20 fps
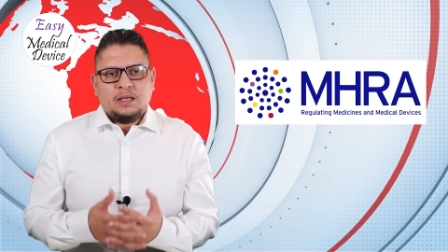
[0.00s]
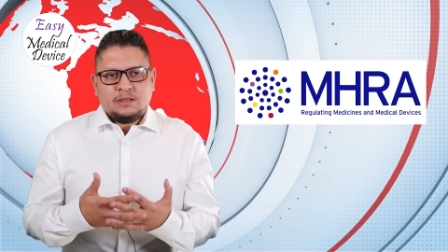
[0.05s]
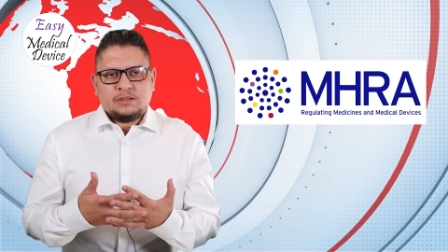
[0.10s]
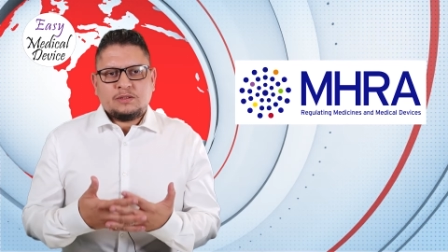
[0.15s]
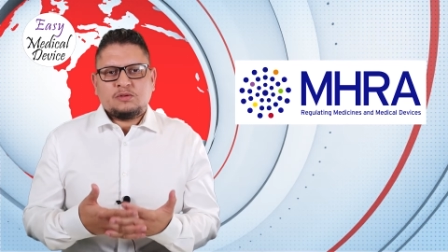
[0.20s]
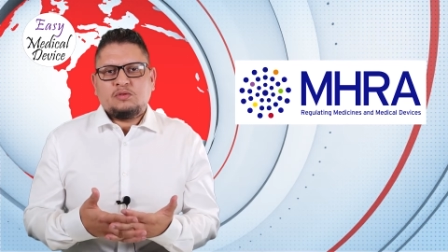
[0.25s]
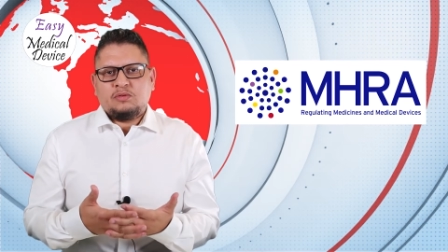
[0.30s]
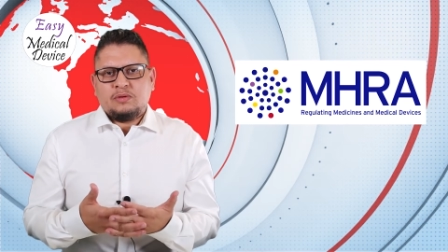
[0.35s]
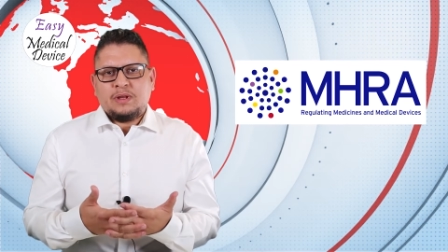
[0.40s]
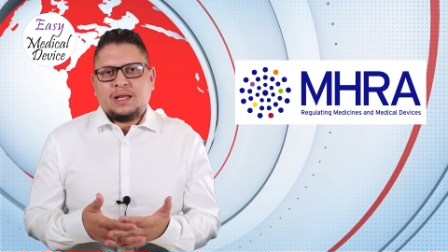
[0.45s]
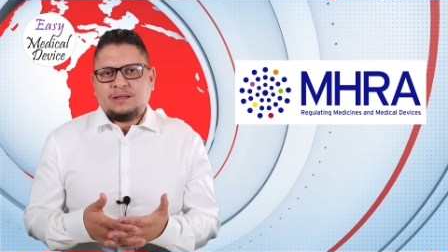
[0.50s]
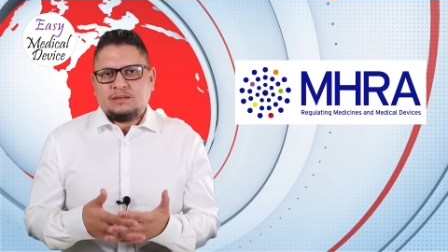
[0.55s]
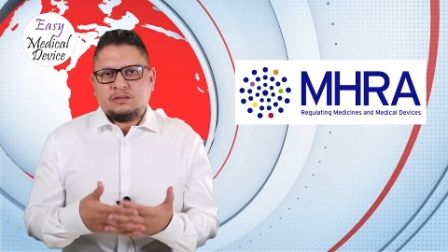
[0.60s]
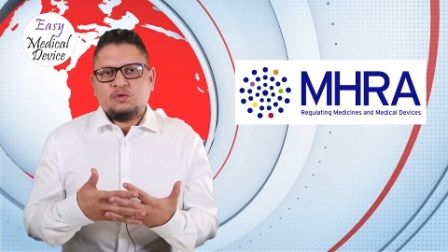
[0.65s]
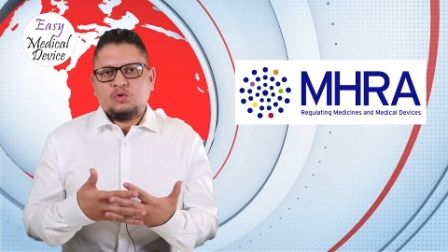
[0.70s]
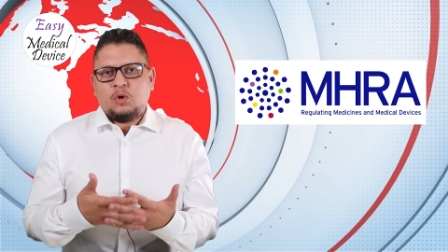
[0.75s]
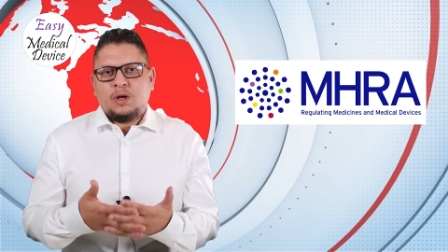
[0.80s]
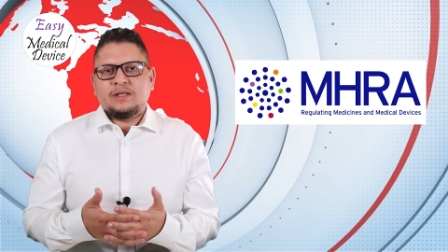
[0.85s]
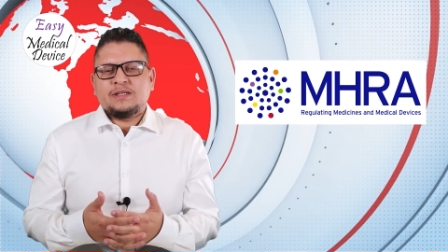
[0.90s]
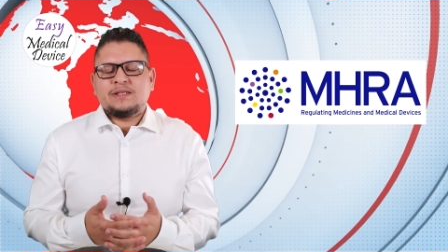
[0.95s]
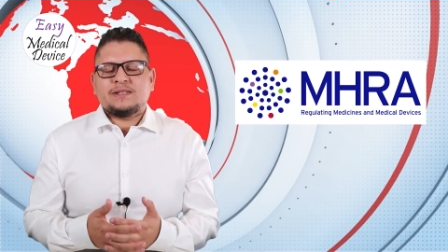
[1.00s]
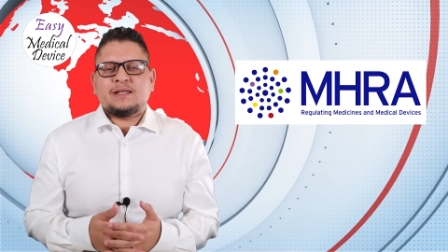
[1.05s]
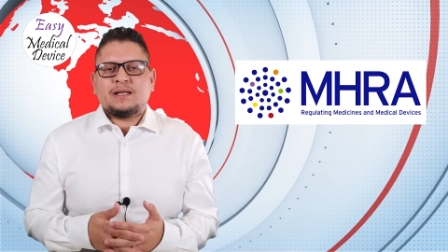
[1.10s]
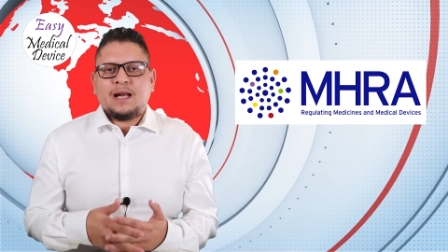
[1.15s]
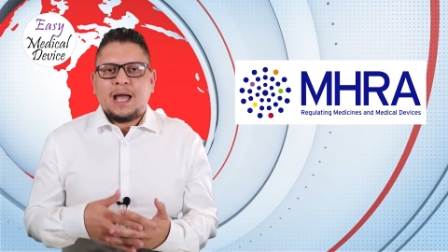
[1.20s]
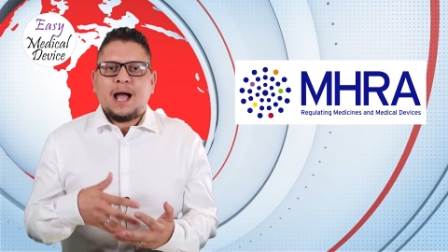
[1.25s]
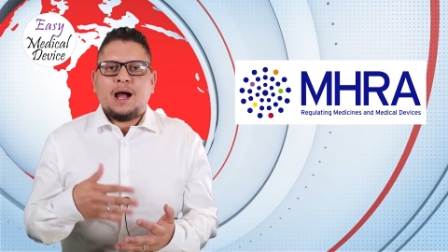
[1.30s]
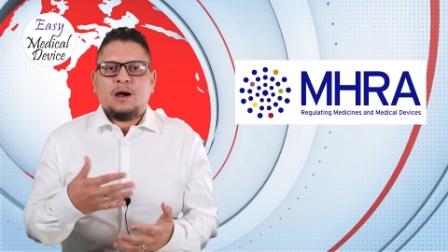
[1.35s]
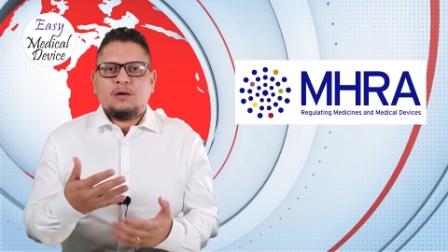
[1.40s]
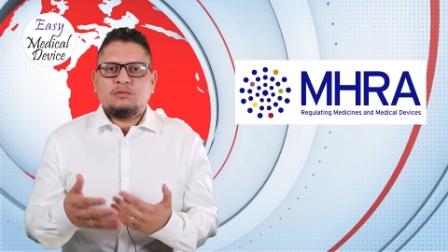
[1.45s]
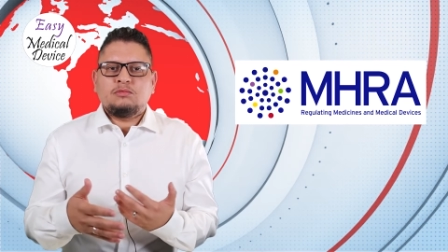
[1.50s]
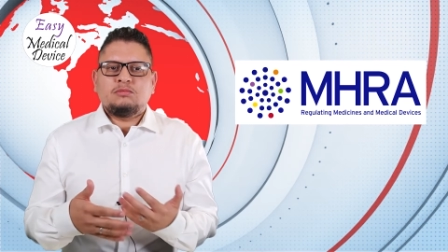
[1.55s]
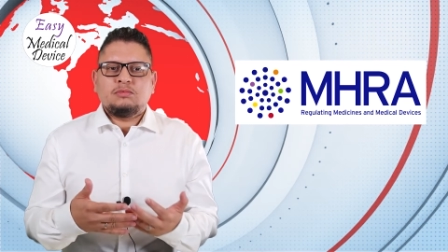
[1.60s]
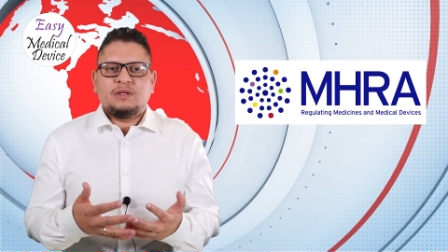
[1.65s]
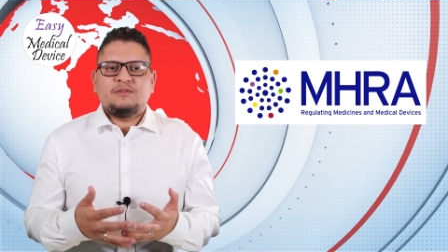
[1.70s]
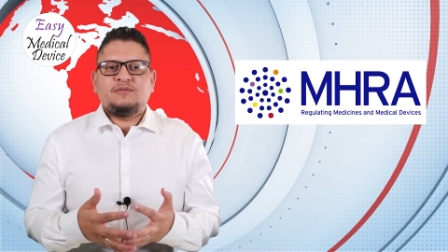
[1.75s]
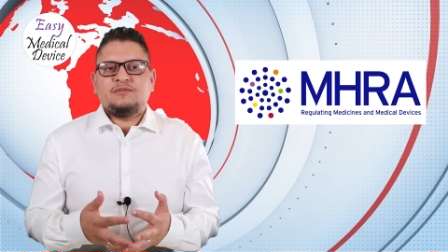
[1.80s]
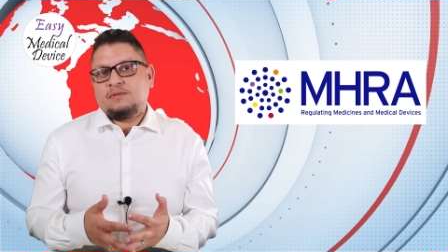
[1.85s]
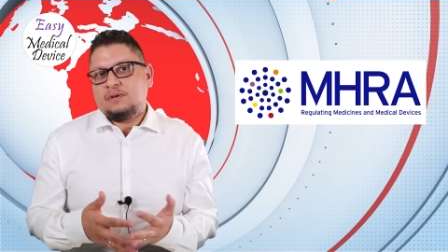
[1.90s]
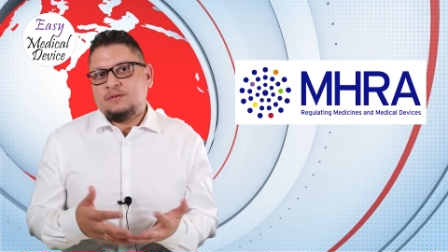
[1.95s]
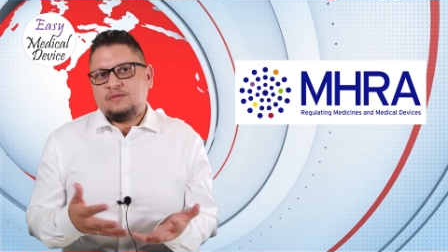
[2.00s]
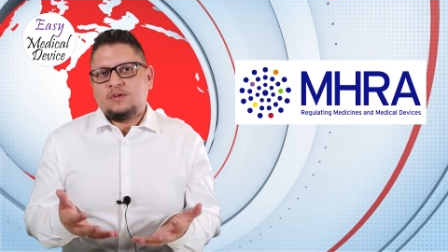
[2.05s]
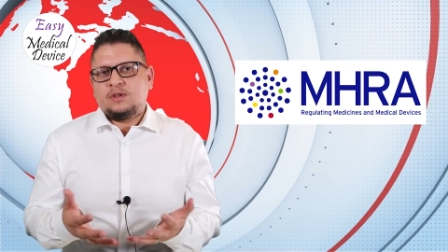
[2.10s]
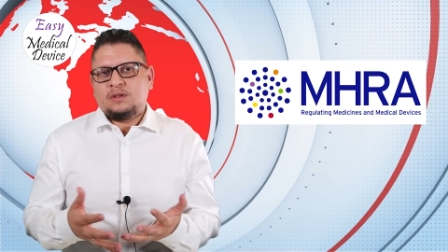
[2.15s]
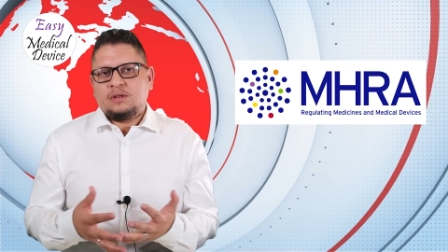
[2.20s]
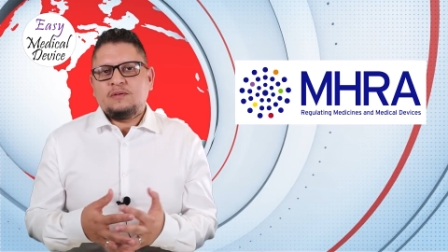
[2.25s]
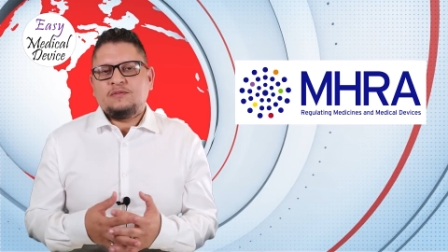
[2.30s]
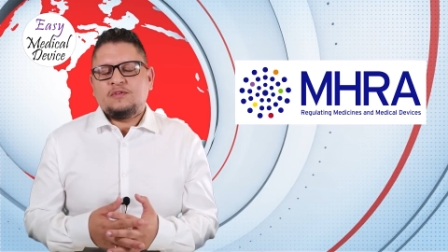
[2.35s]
so that you understand how, if if,